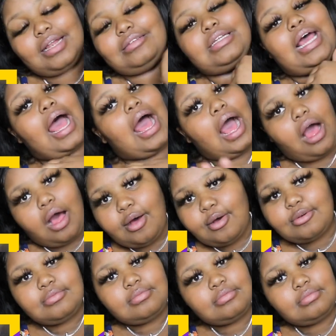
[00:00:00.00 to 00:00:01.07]

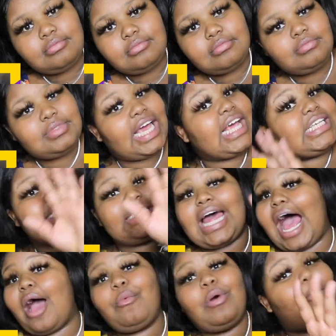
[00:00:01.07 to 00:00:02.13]
No, that's
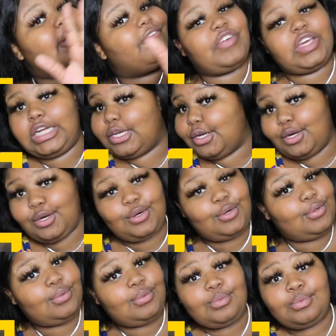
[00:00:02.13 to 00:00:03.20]
not what we finna
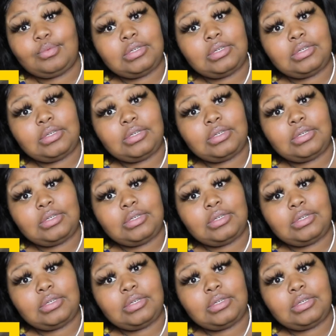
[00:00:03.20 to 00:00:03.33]
do.